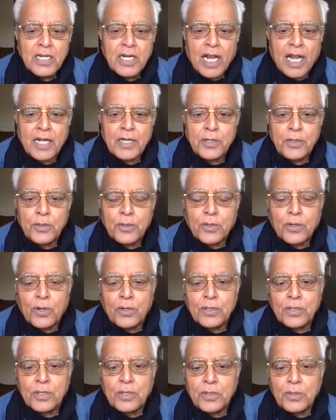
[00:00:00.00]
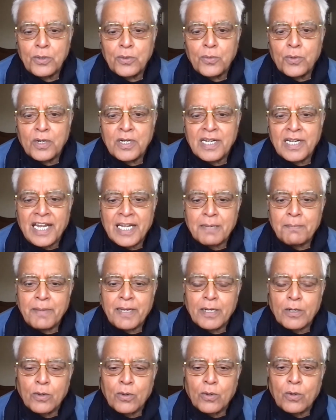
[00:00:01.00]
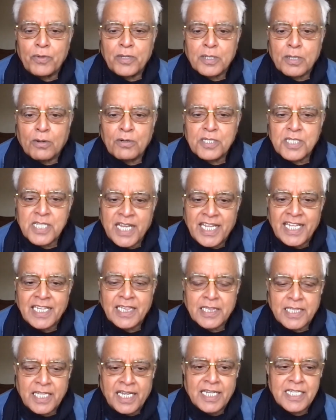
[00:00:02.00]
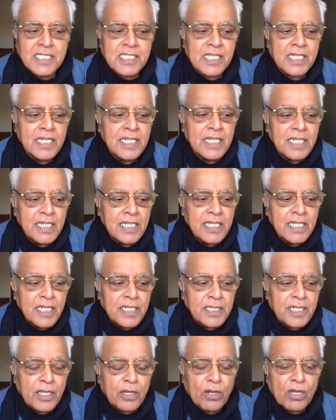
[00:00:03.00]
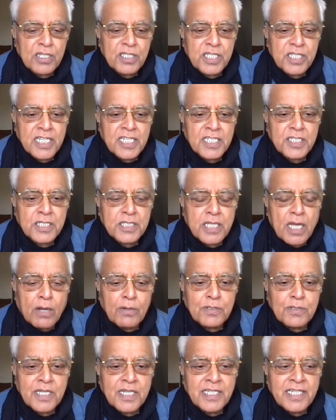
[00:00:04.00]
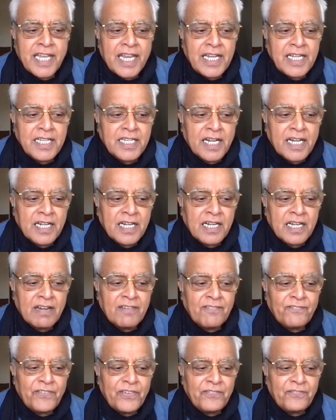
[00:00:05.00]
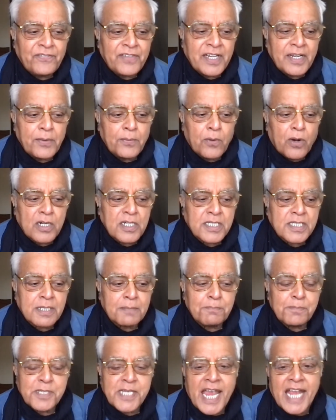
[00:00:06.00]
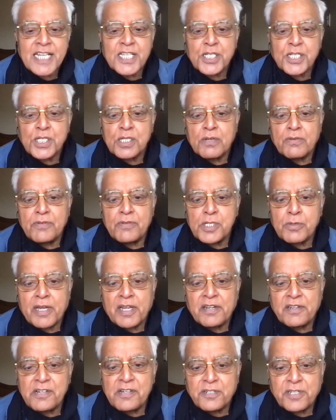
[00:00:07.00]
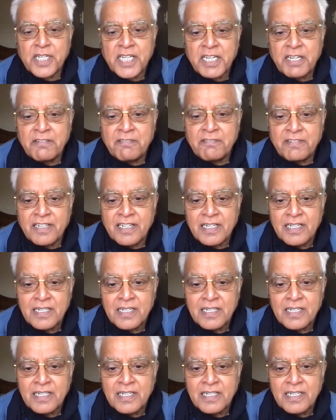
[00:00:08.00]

And you won't let me go without saying this. There are 6,850 WhatsApp chats which were retrieved